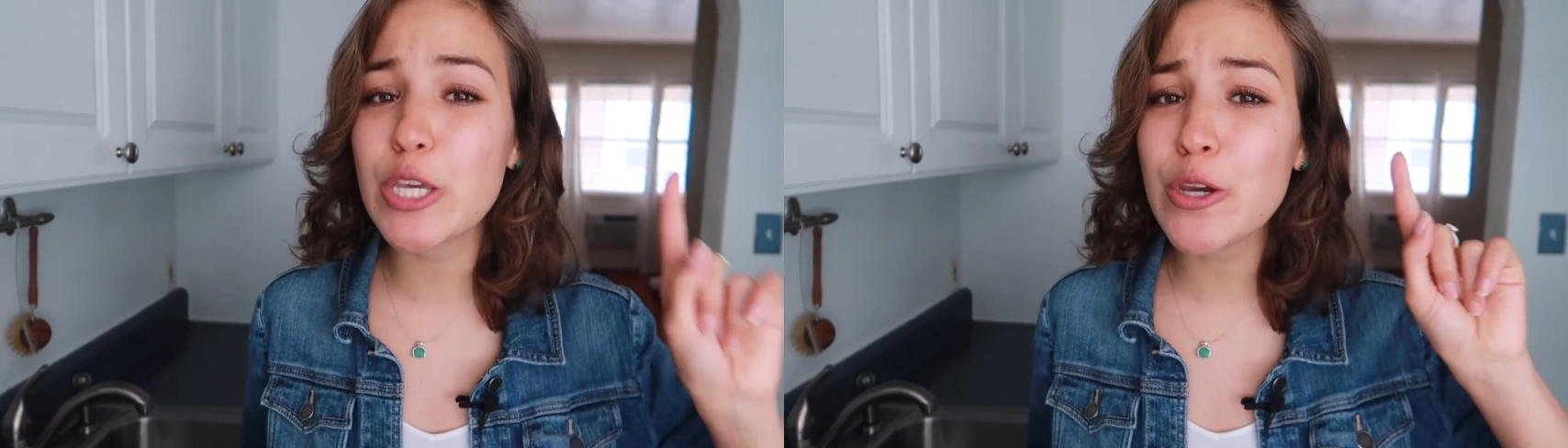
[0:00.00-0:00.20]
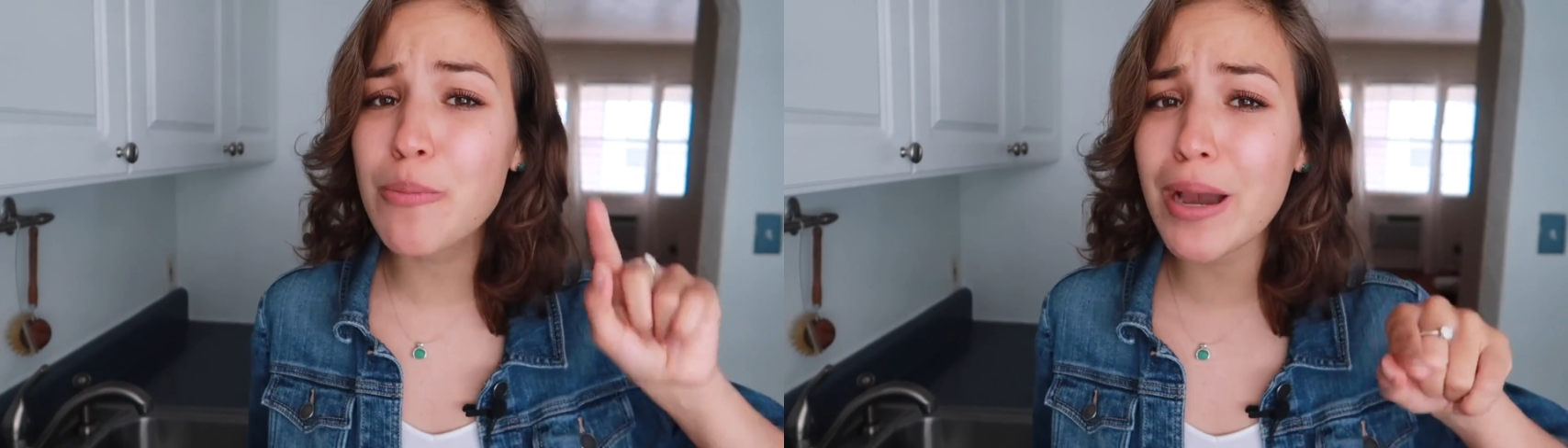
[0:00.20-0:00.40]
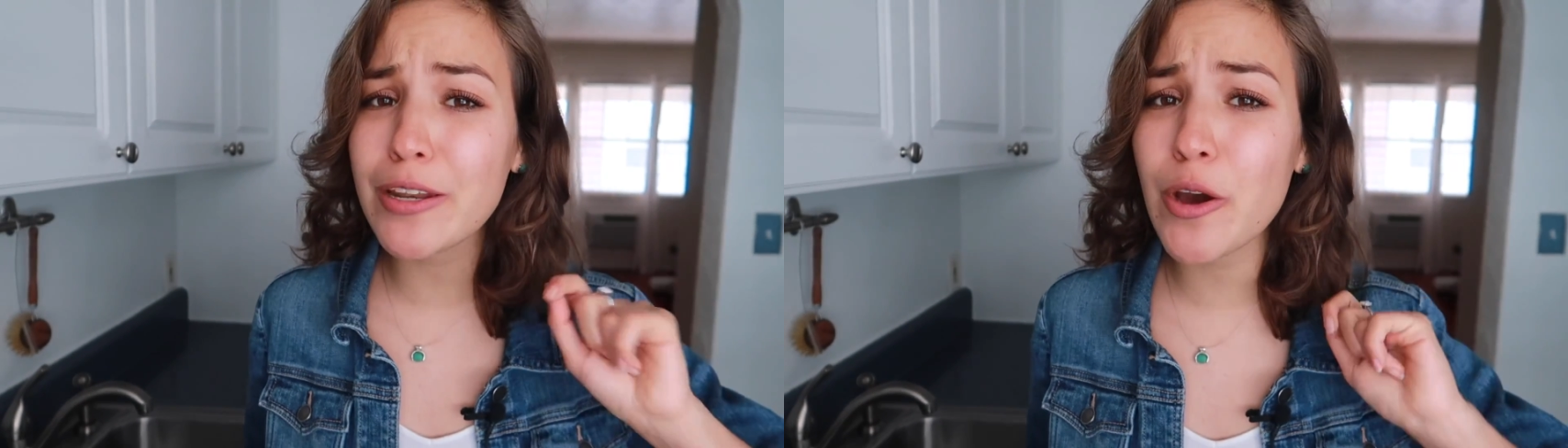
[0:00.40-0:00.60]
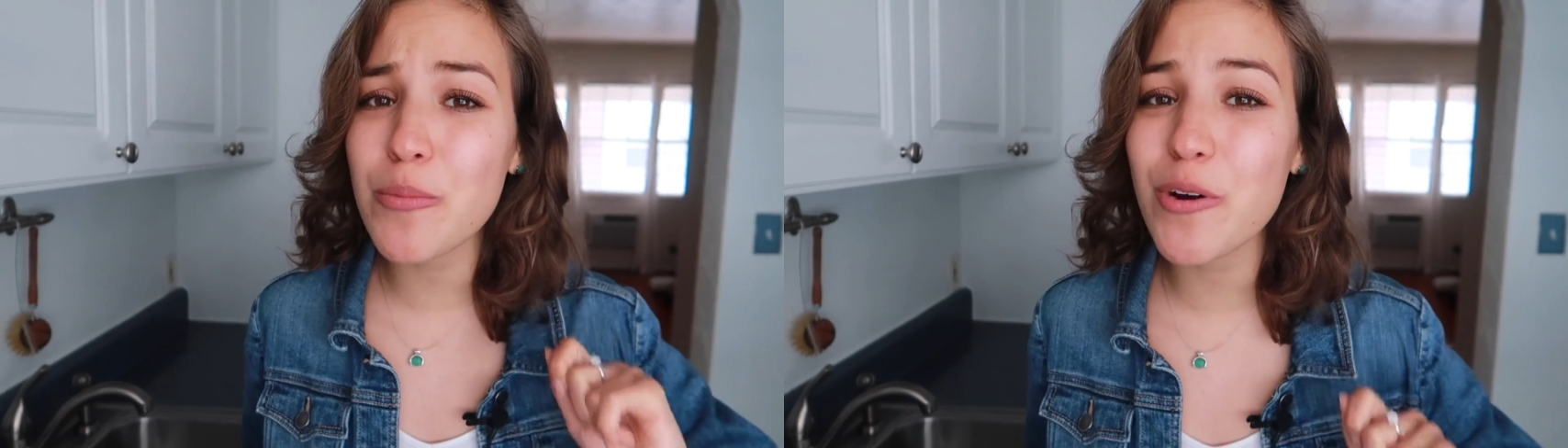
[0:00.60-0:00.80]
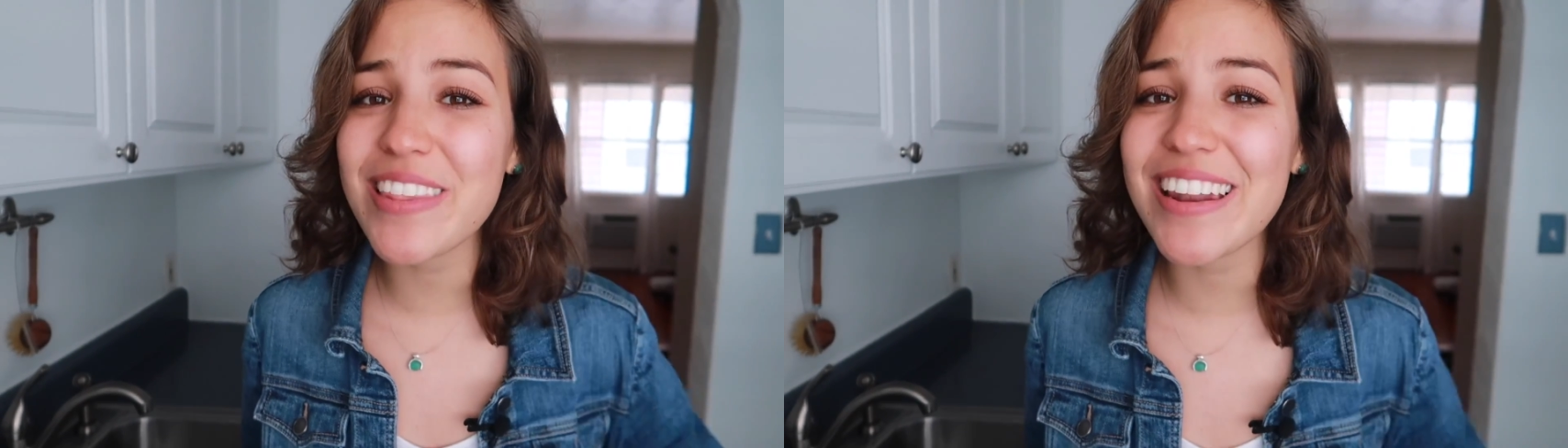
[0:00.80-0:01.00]
You might know
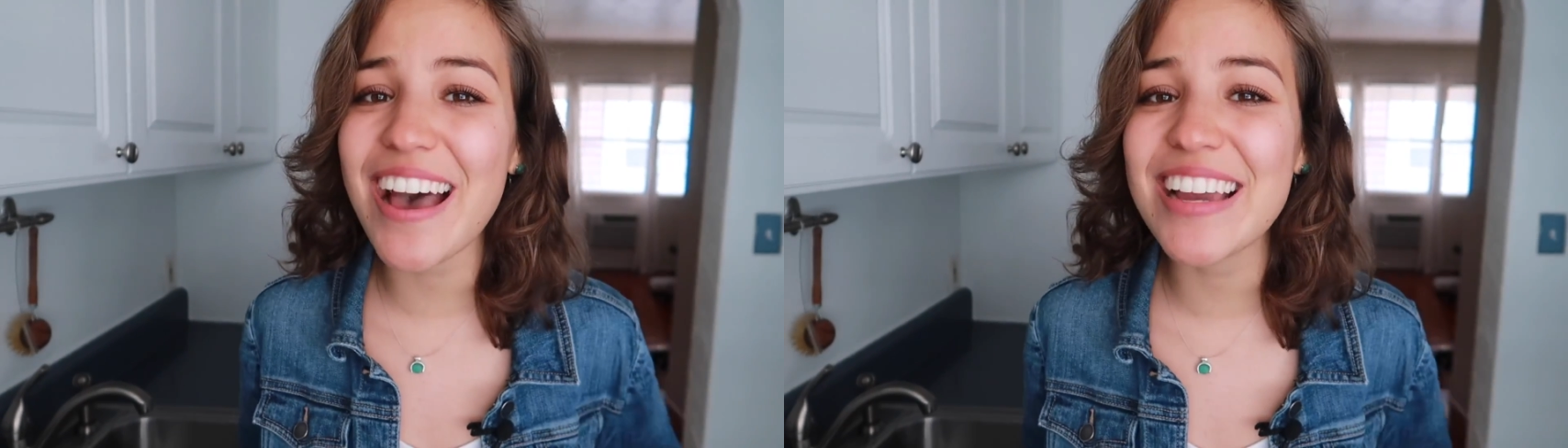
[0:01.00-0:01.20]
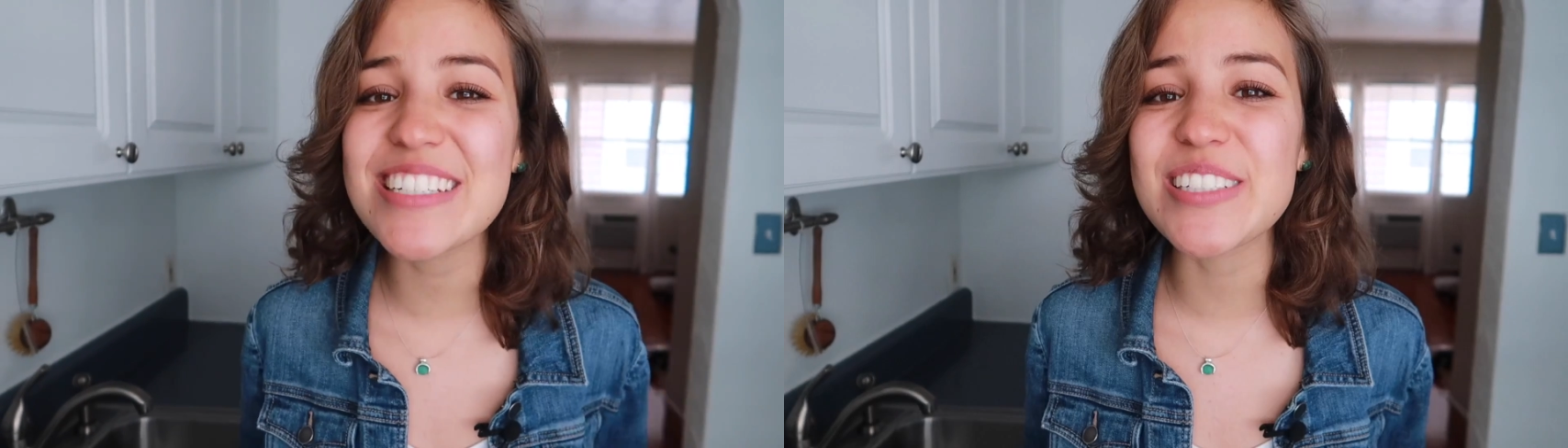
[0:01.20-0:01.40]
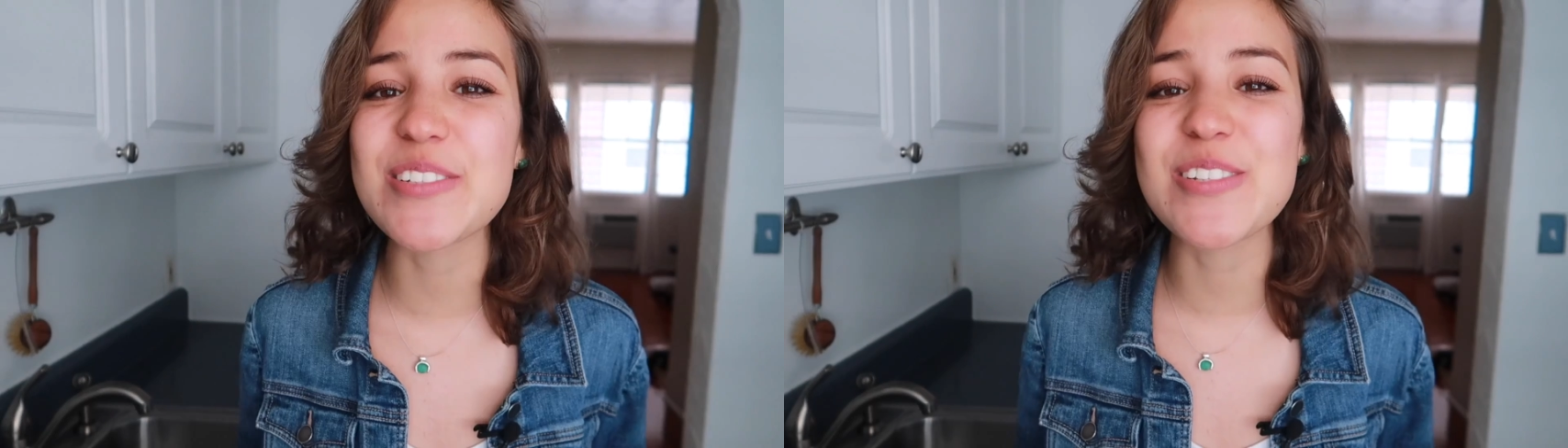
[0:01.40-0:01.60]
more than I do,